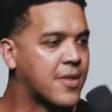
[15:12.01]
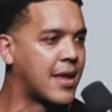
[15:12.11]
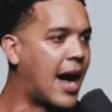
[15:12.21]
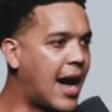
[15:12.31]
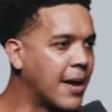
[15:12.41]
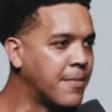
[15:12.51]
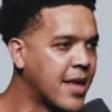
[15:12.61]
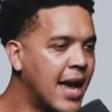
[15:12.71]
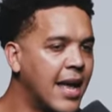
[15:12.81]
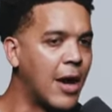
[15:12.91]
there's
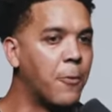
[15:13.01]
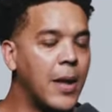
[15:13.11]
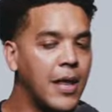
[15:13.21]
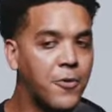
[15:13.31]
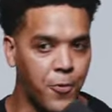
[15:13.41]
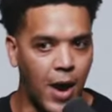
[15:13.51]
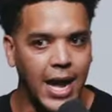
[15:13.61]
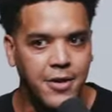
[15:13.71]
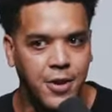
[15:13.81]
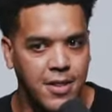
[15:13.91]
times that we
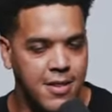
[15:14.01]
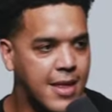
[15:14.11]
try to